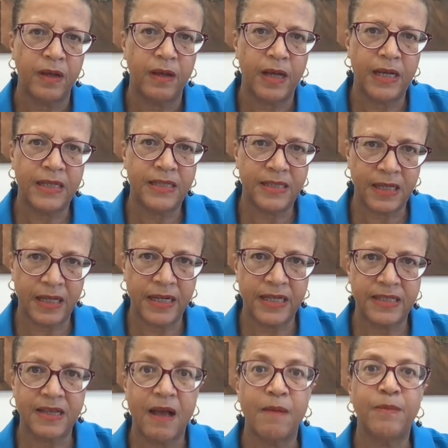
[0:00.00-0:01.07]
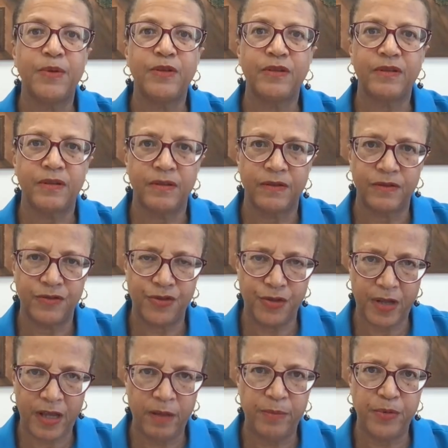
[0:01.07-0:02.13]
as an example to
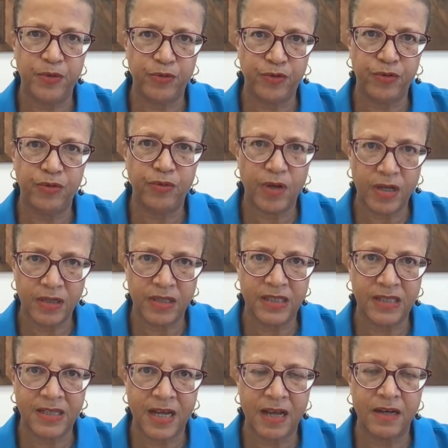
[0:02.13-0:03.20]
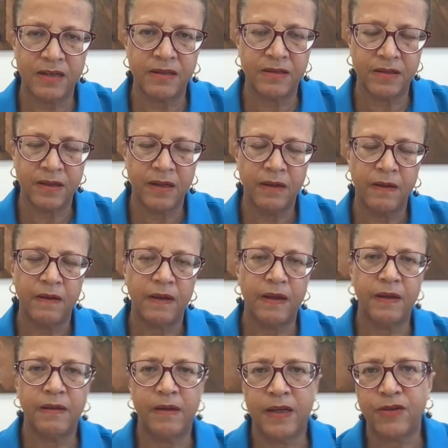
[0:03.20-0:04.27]
help you to understand
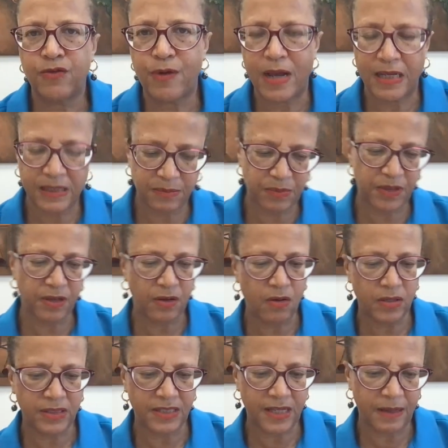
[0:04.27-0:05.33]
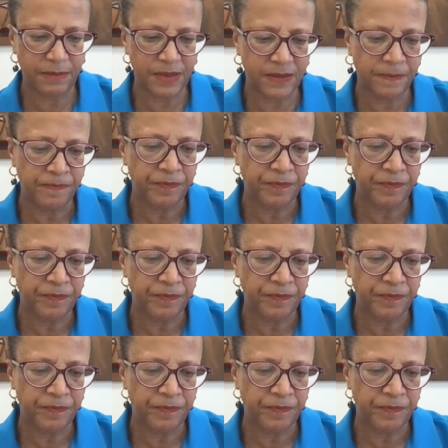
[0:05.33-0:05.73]
and grasp the concepts.